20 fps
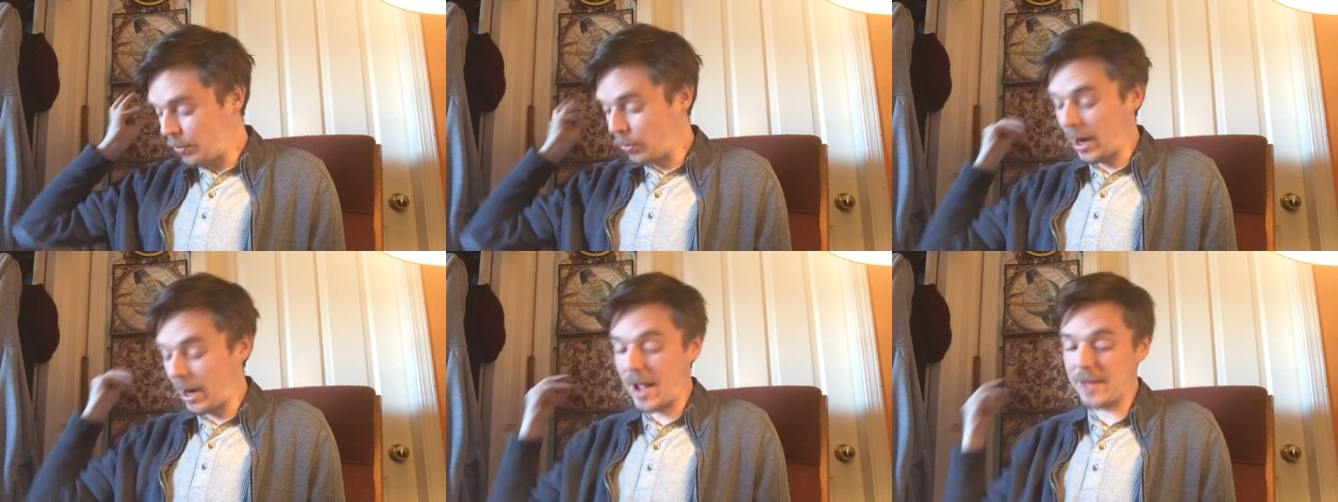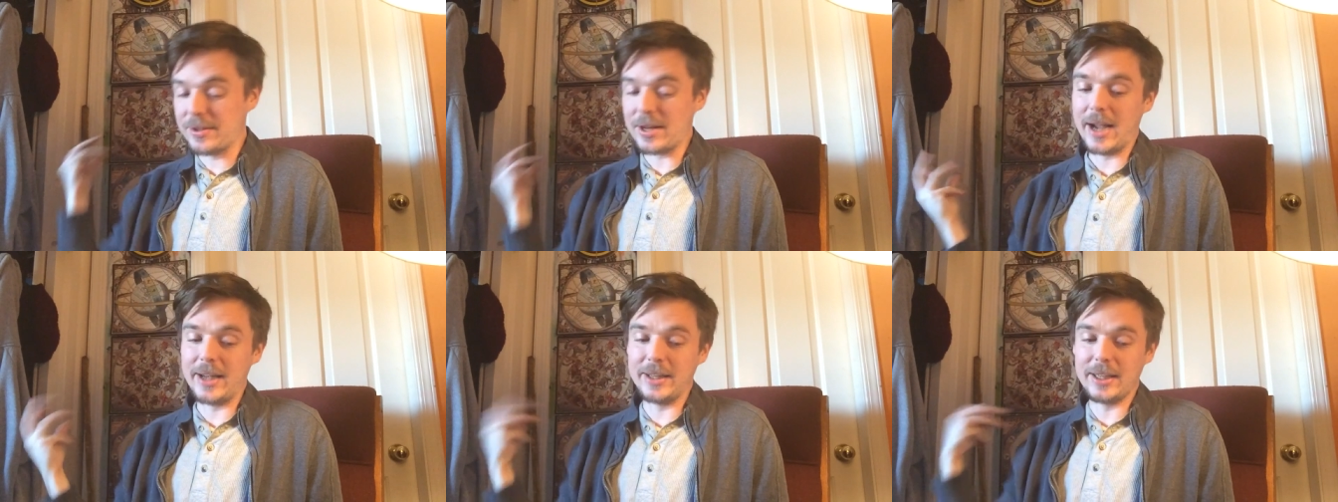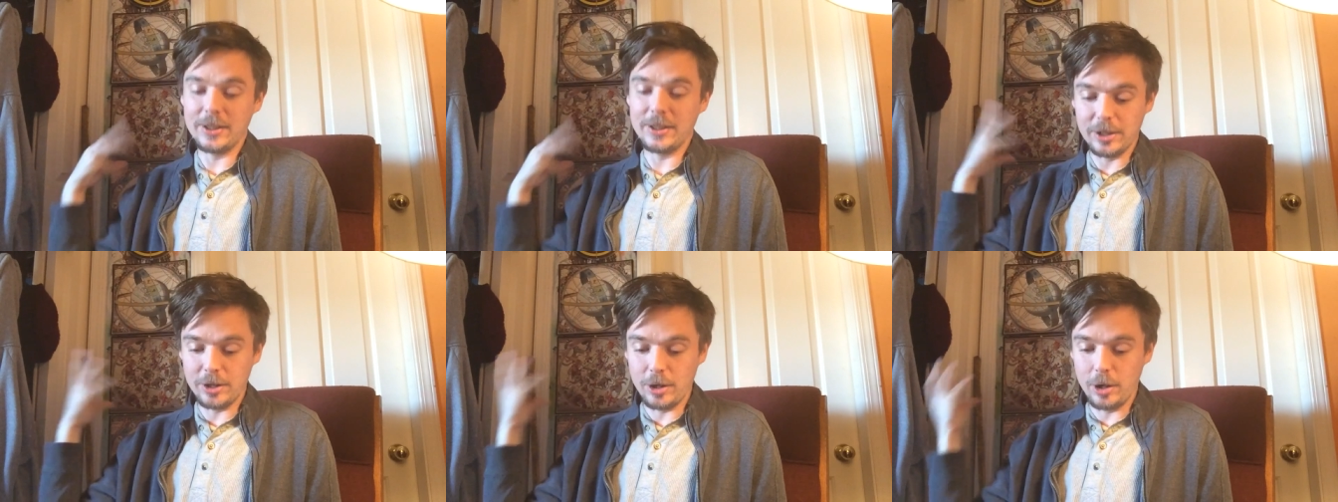whereas I
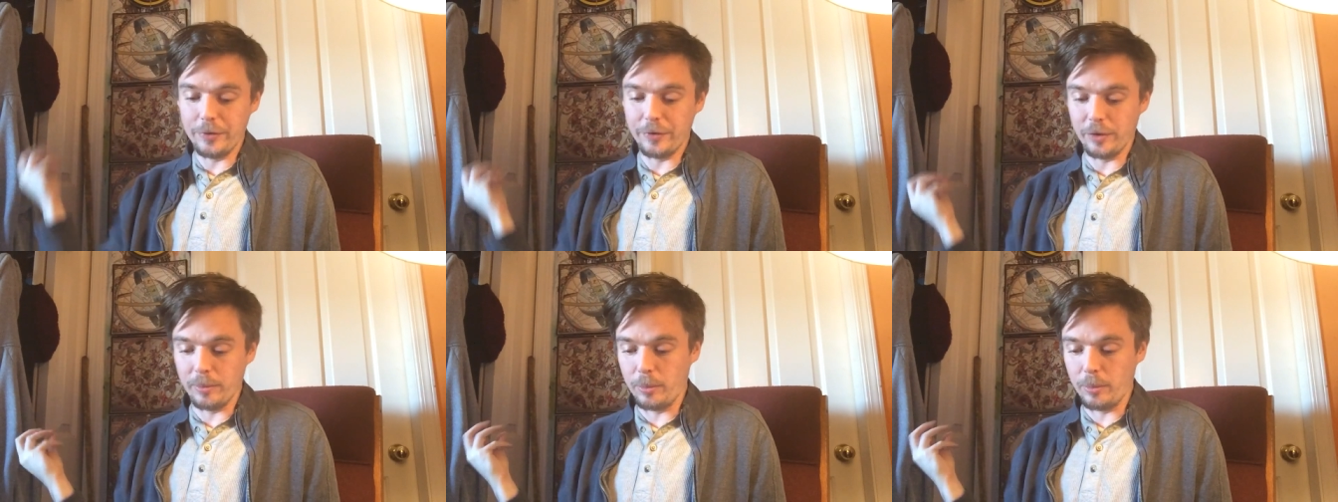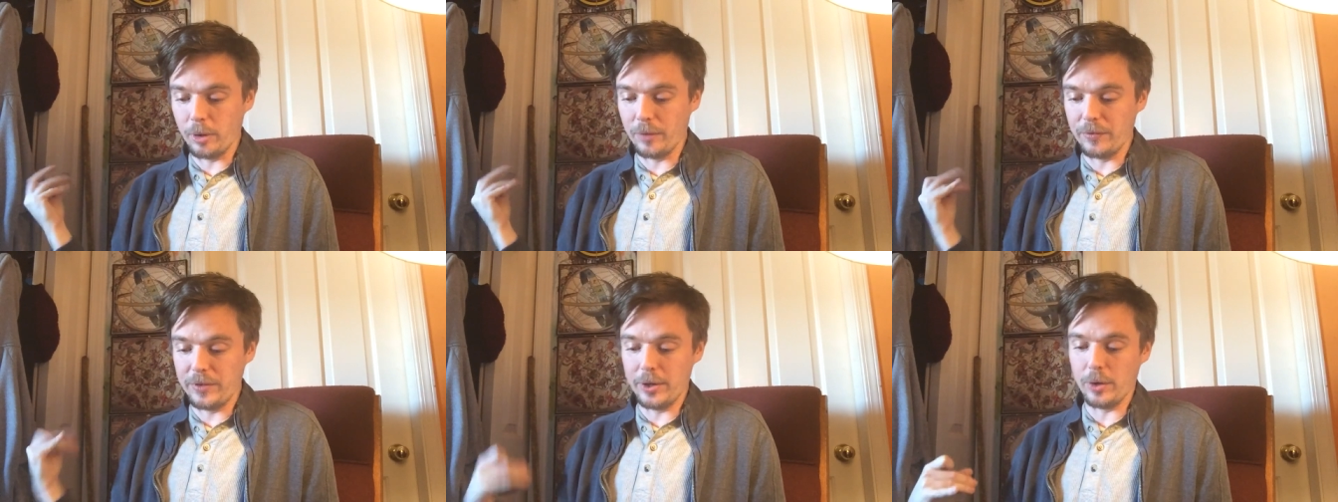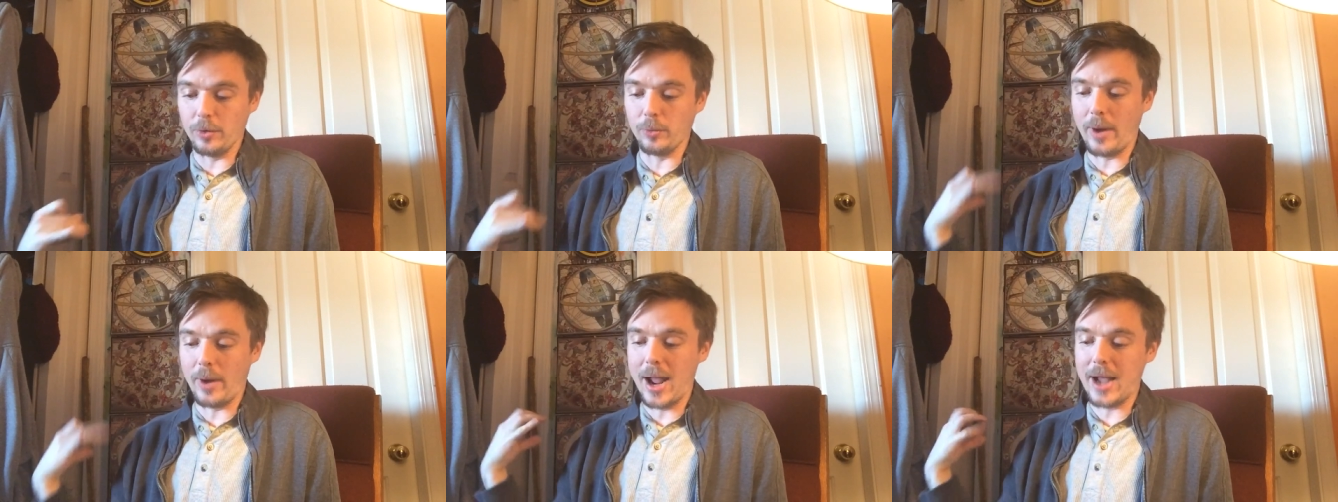tend to go for more of
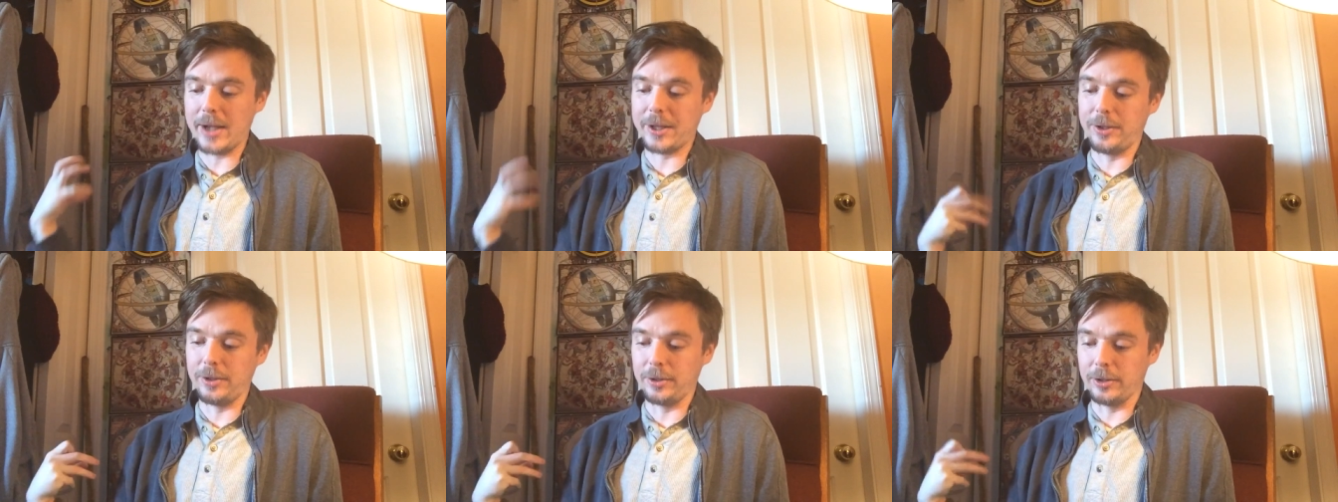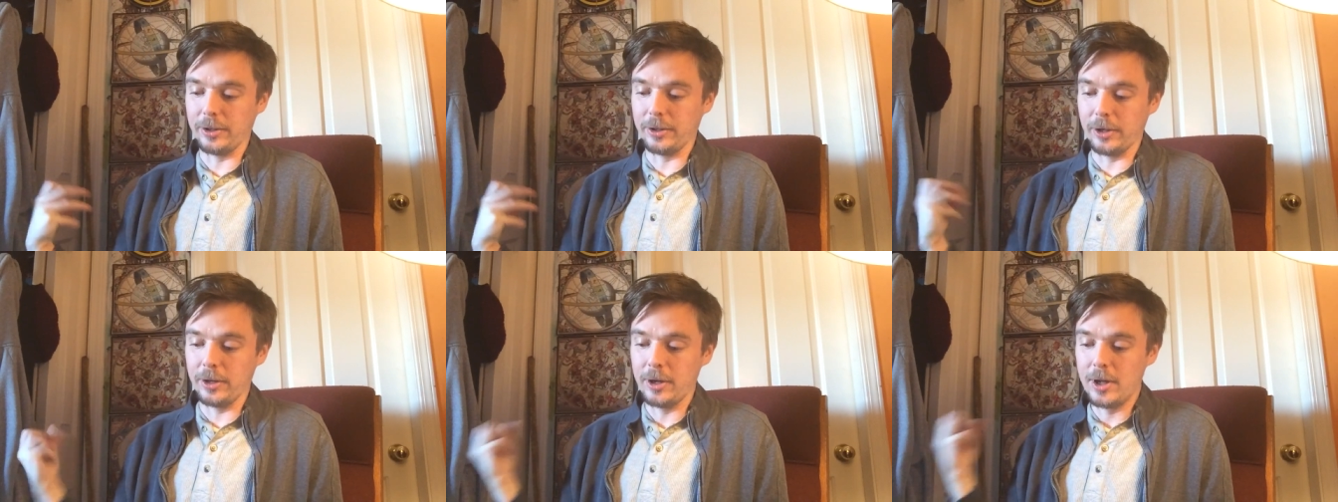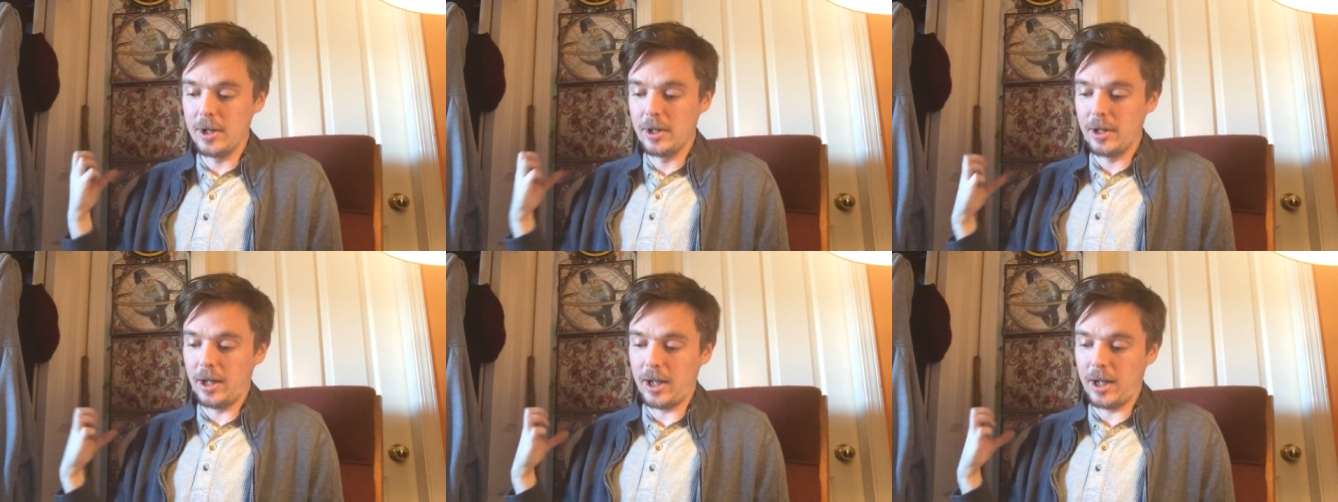the oracular
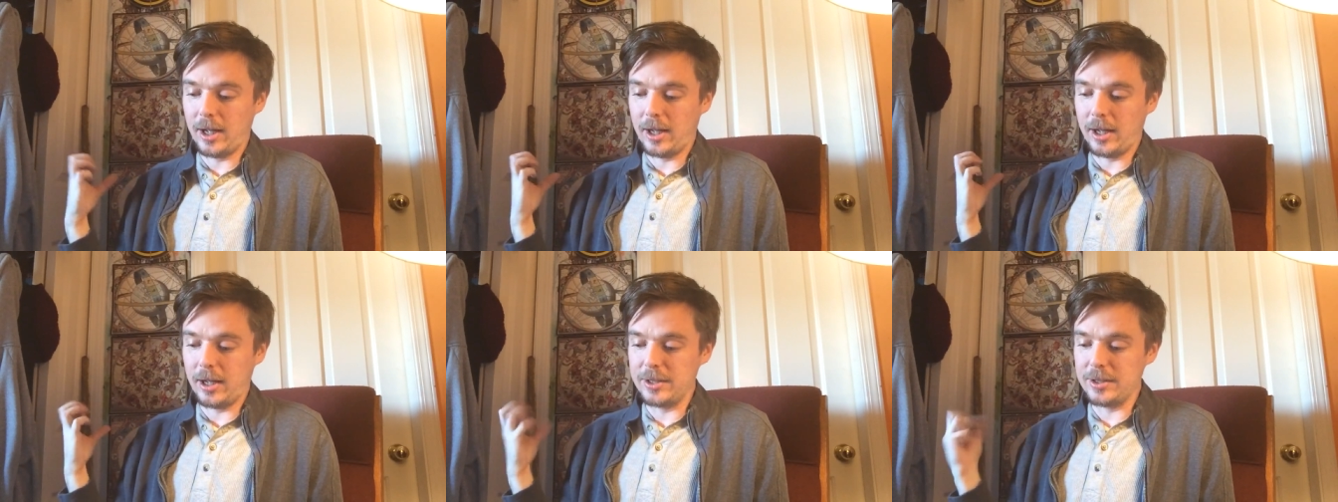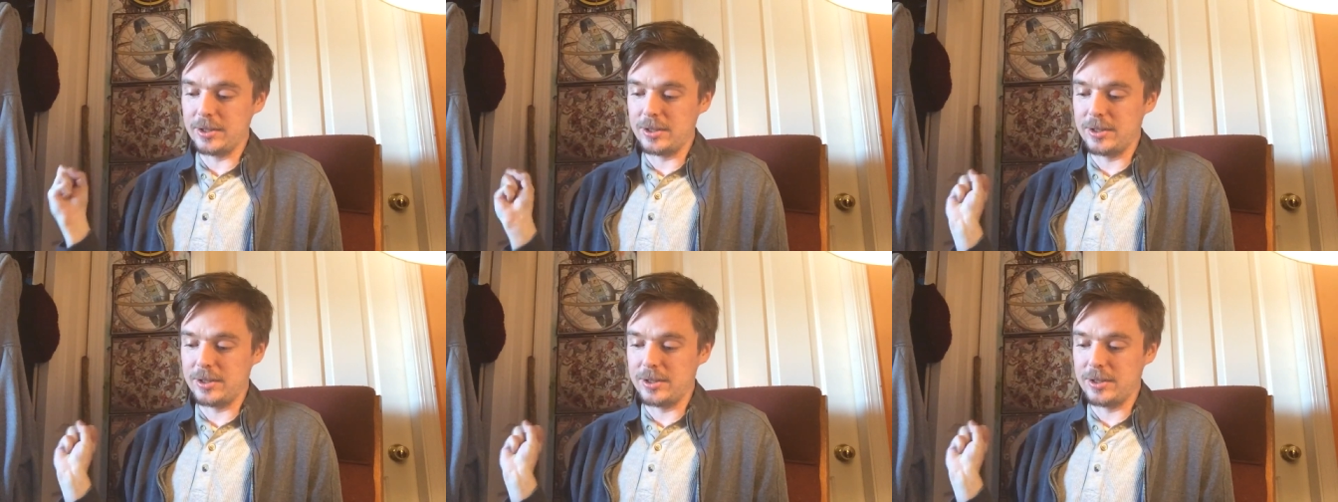uh,